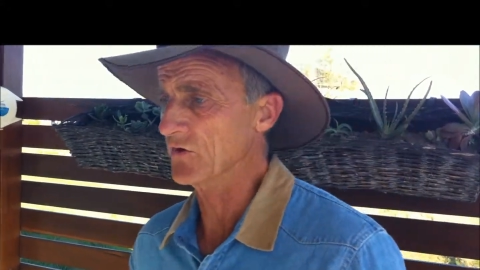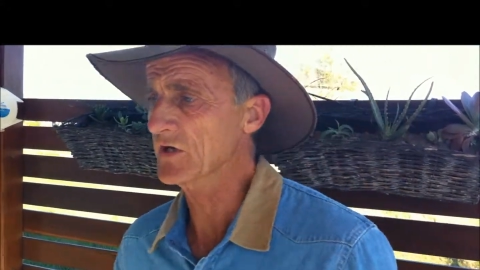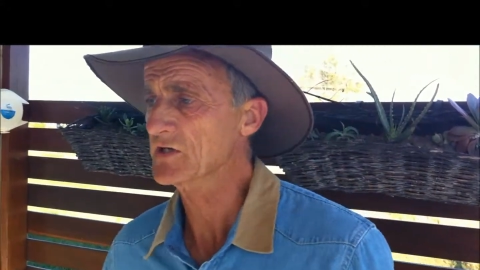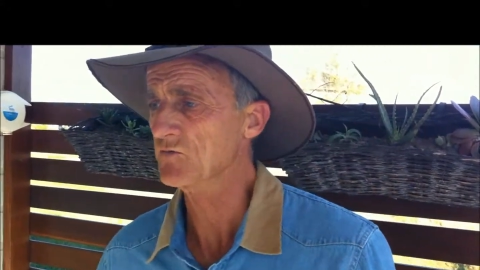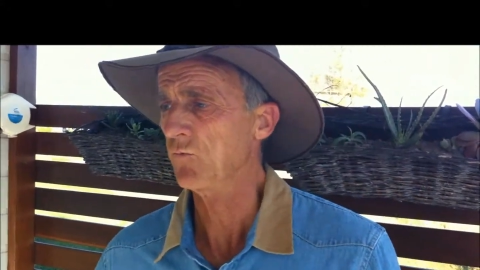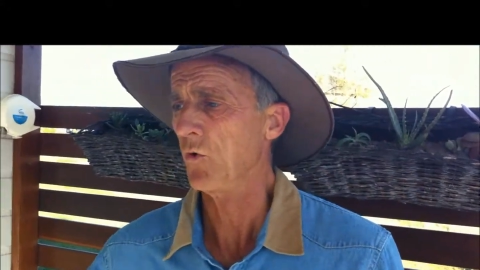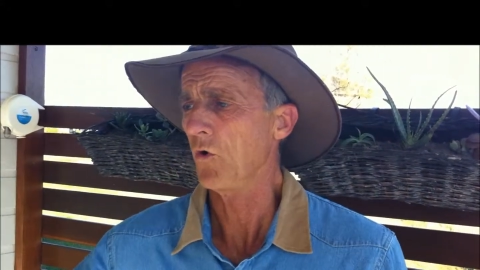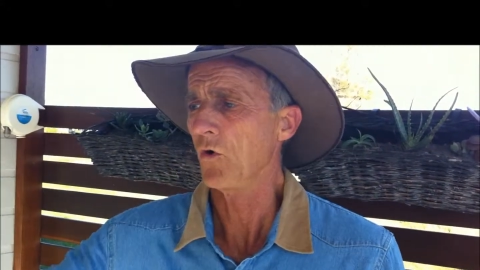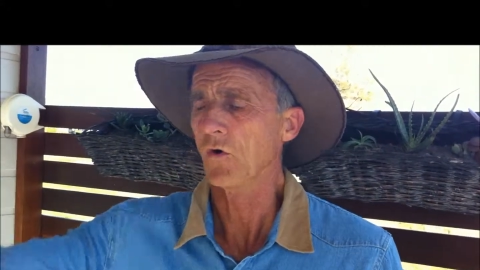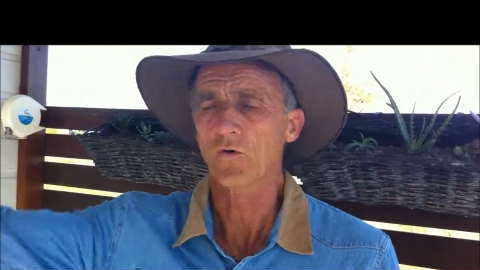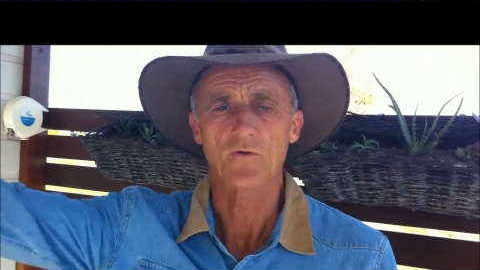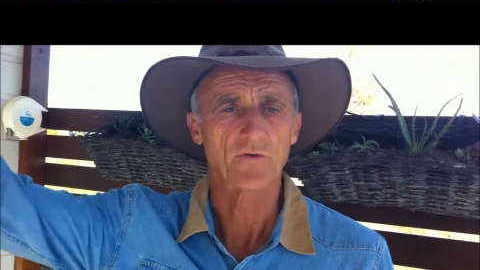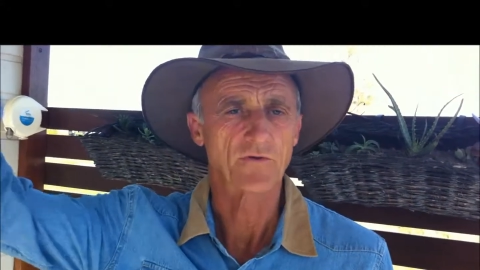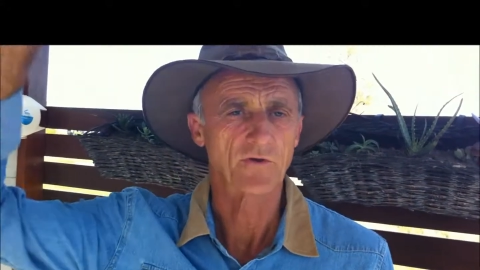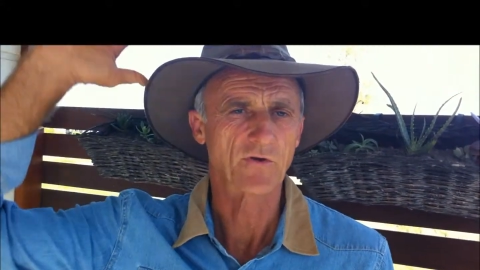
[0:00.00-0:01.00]
on this
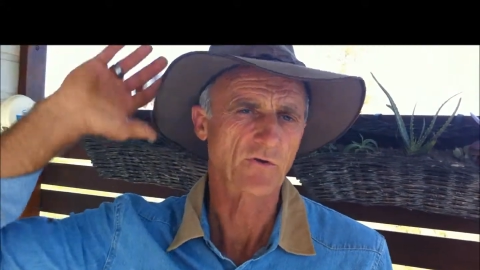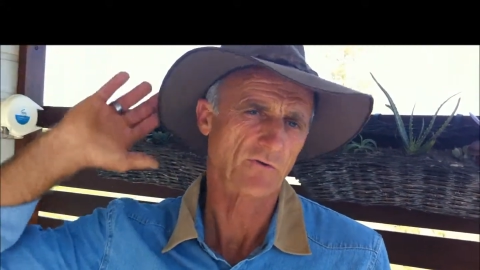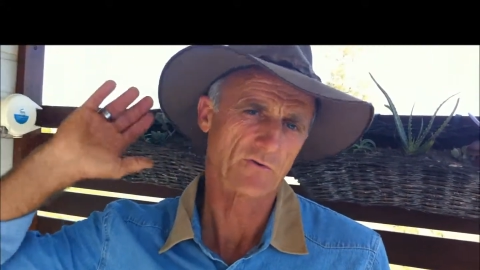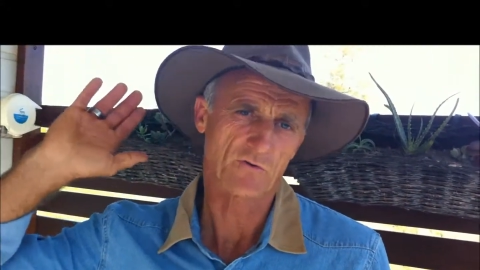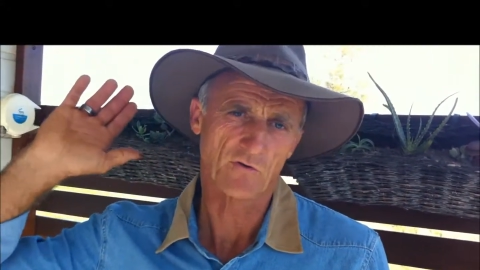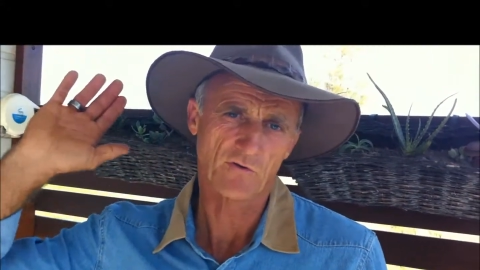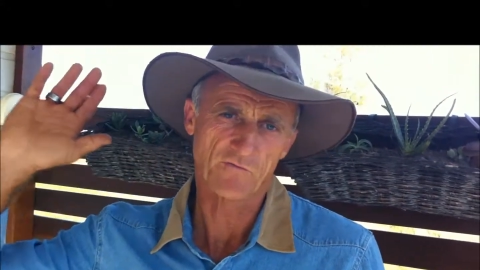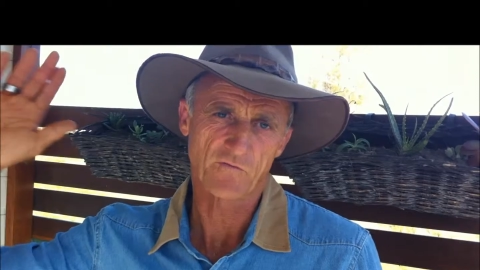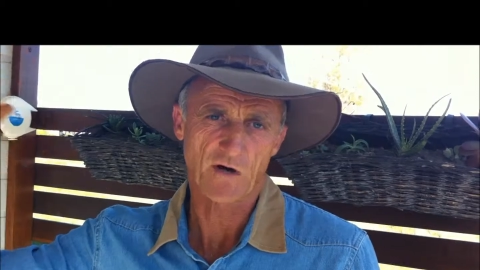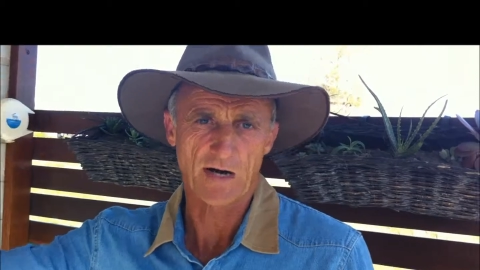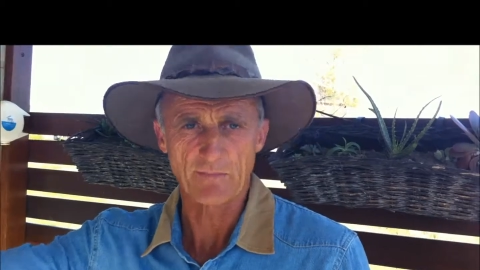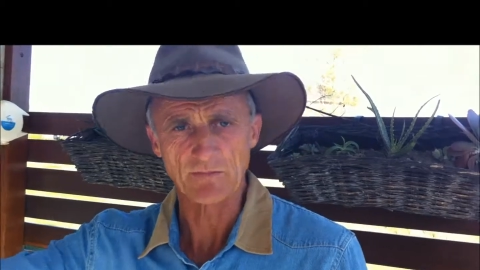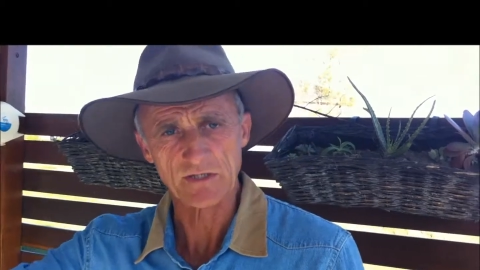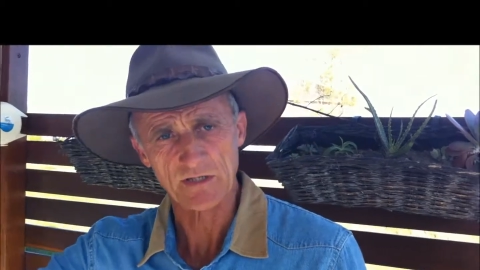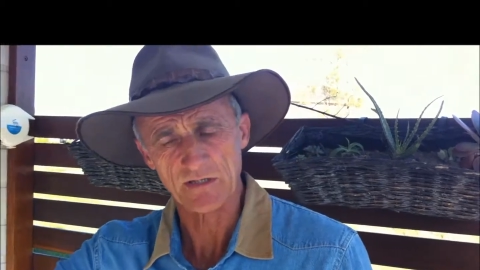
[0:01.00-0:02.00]
wall or door
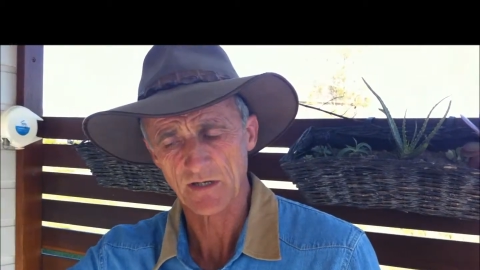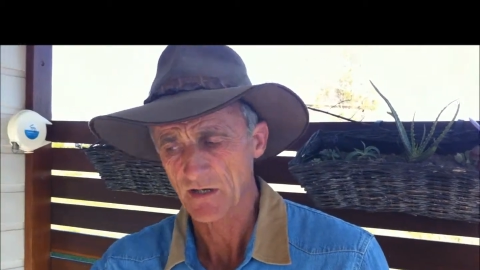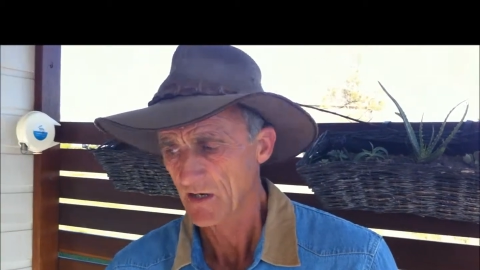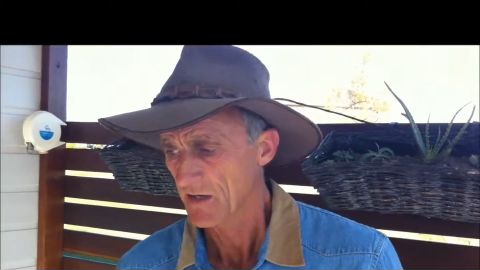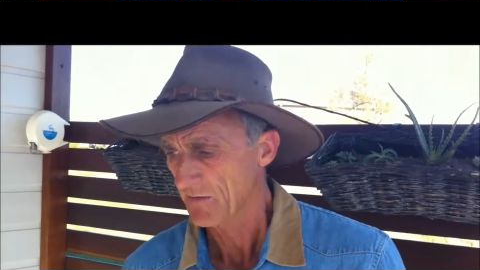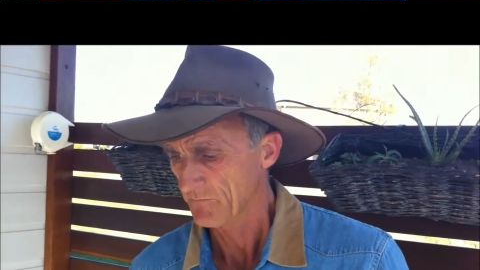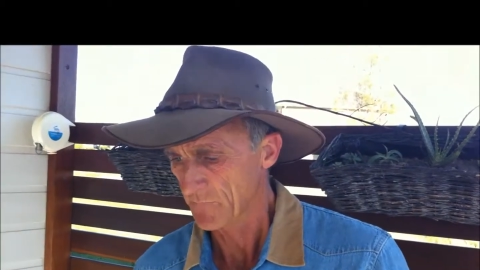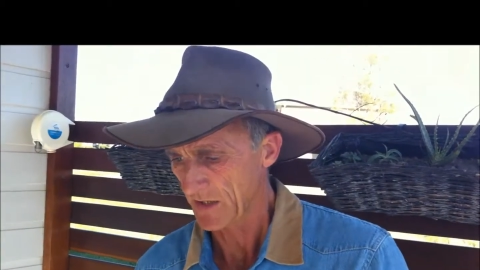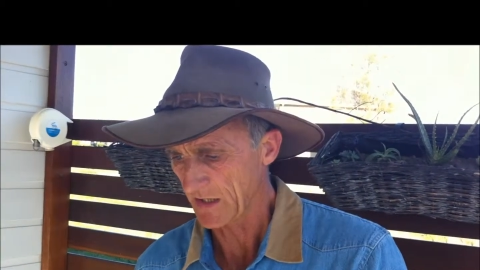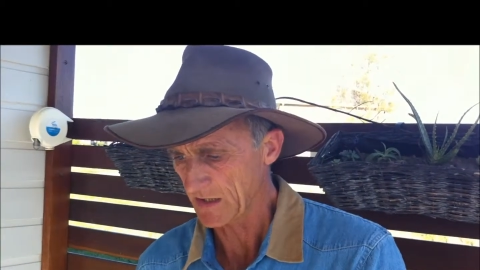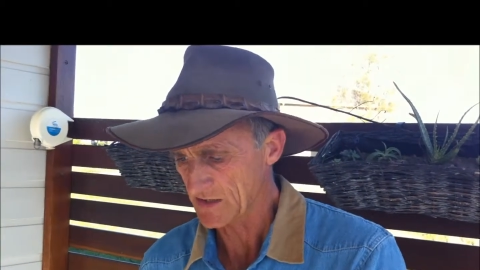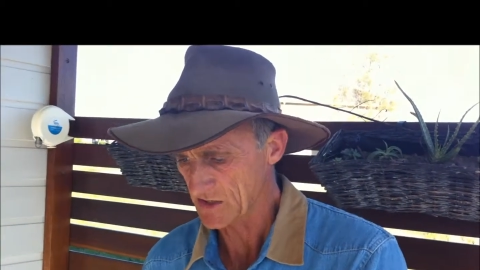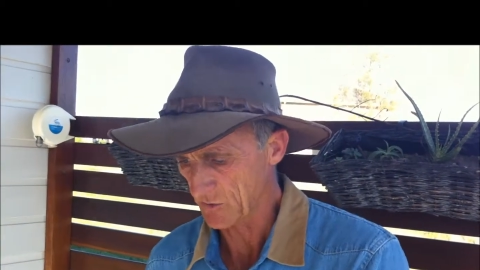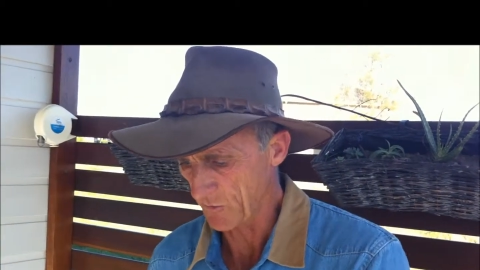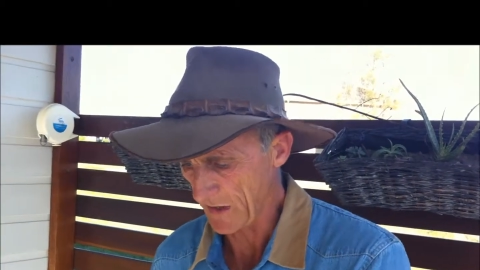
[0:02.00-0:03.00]
frames
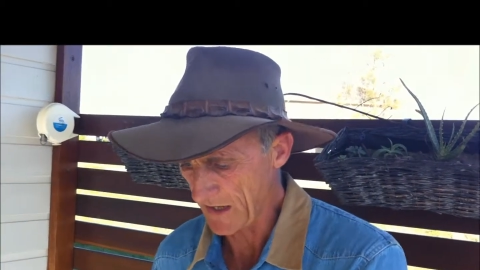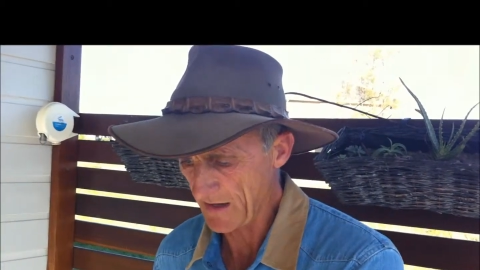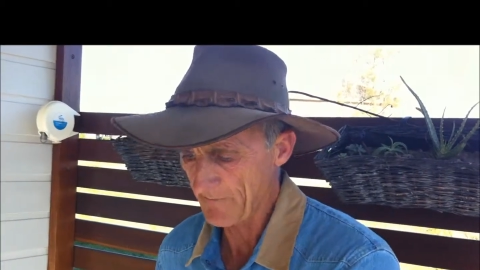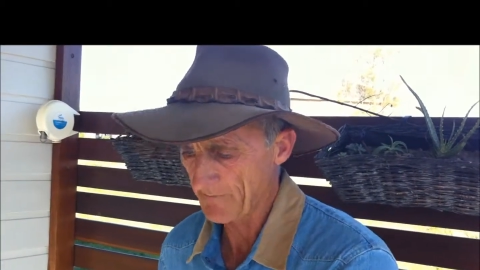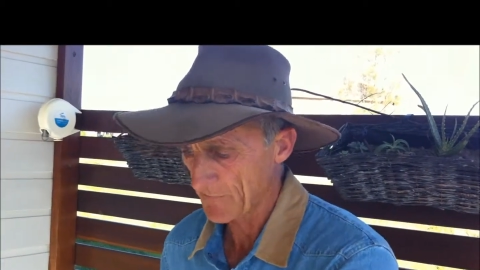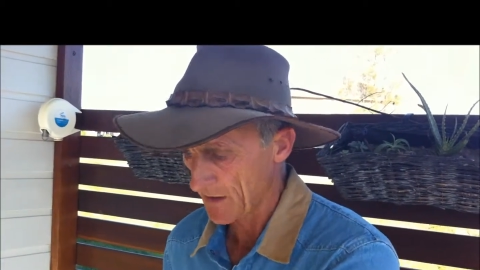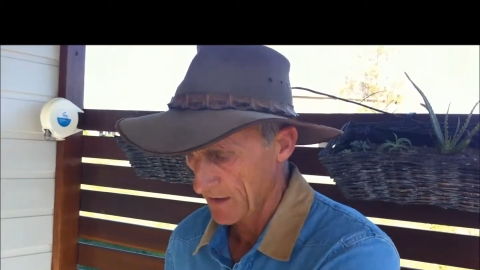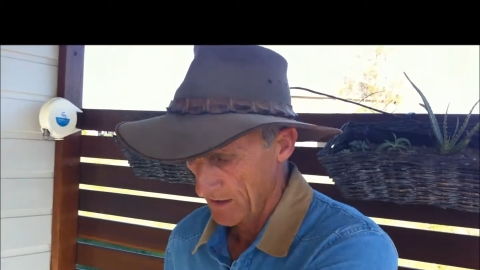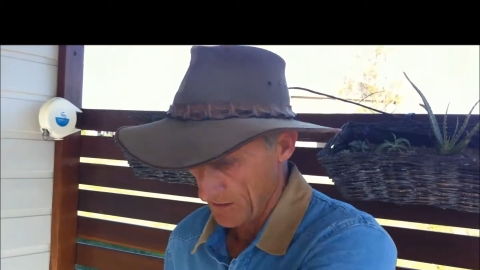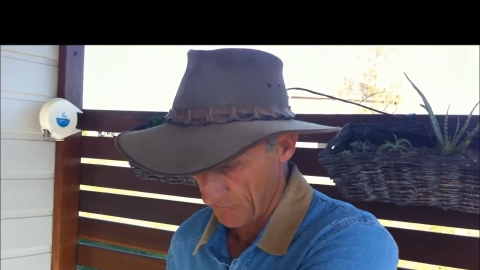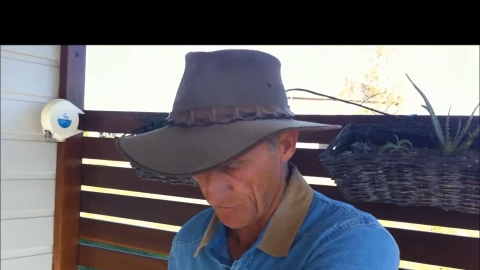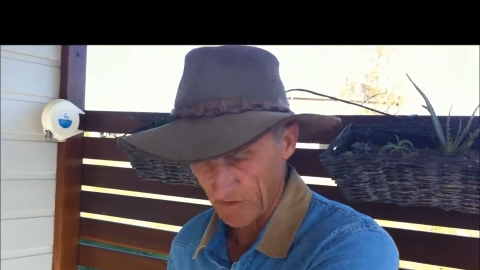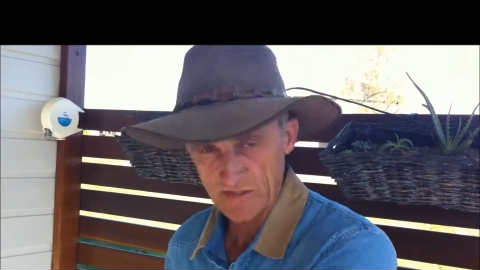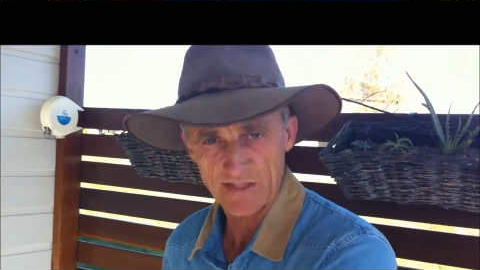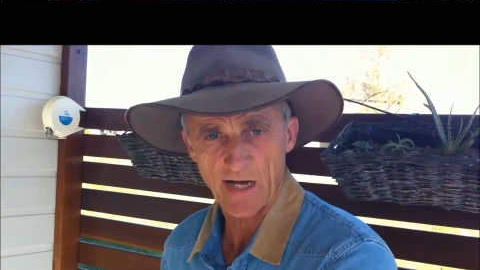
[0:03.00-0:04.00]
being square.
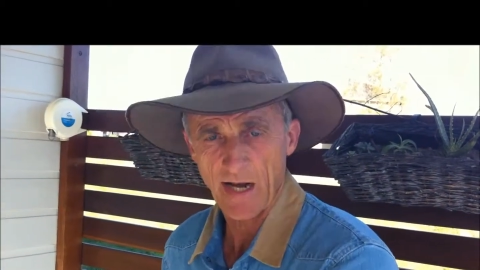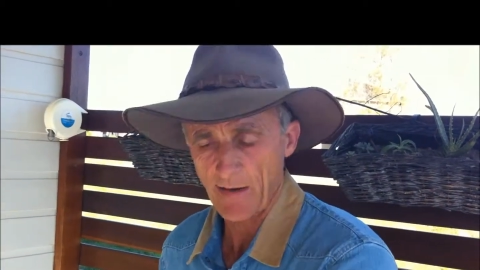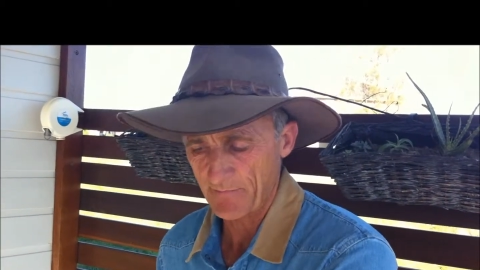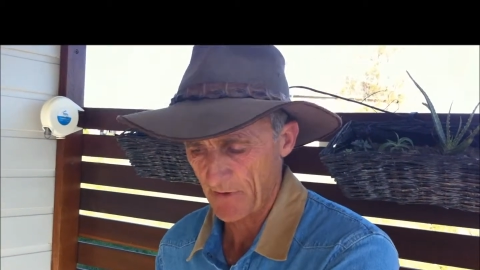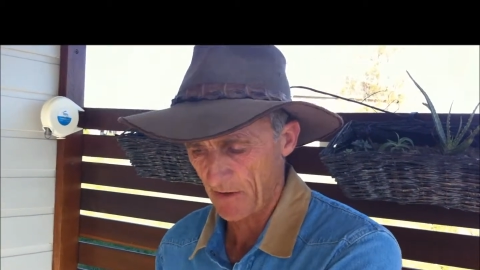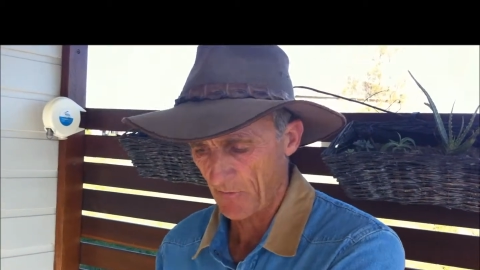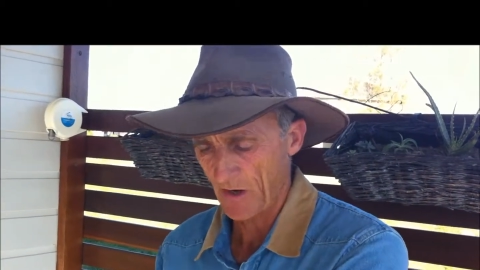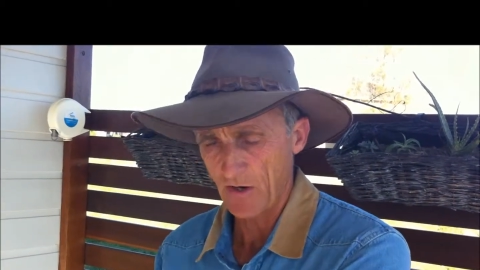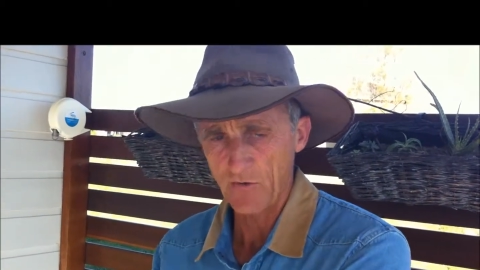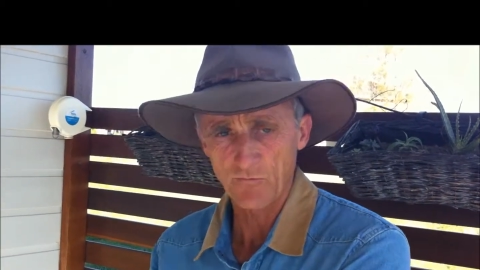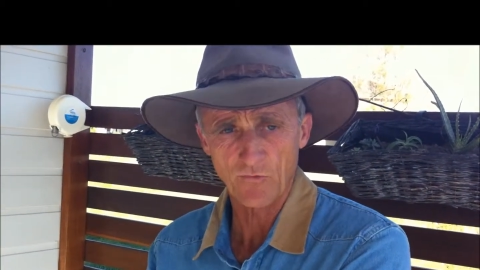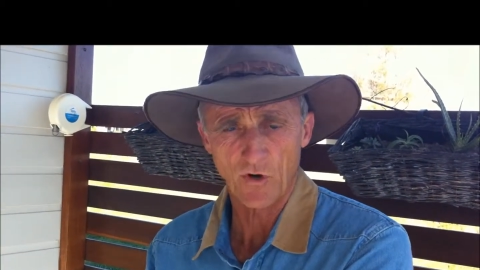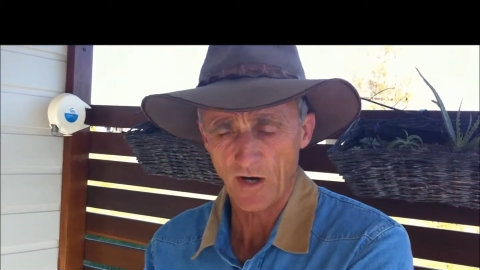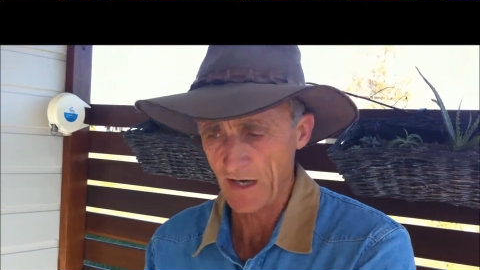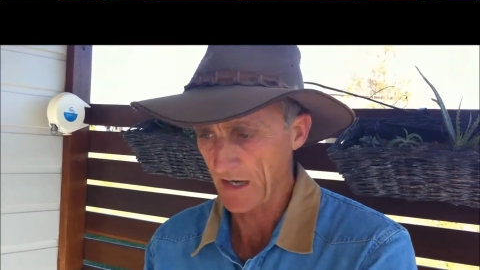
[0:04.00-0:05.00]
We set up our
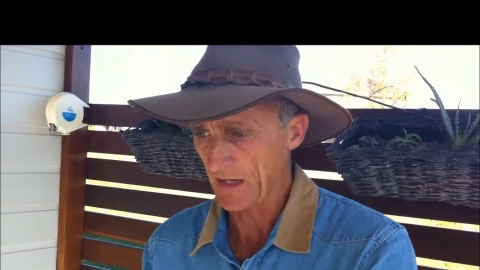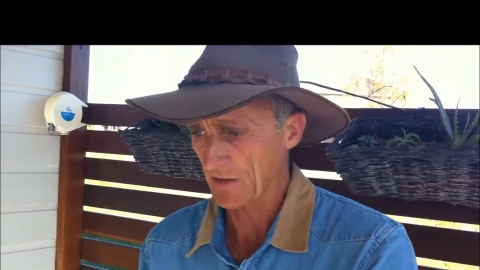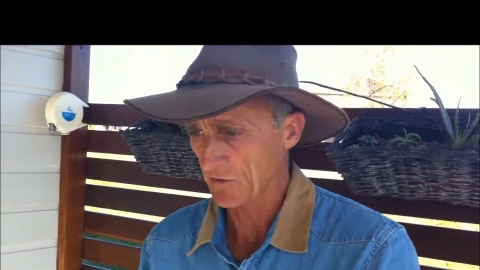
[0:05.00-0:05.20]
own right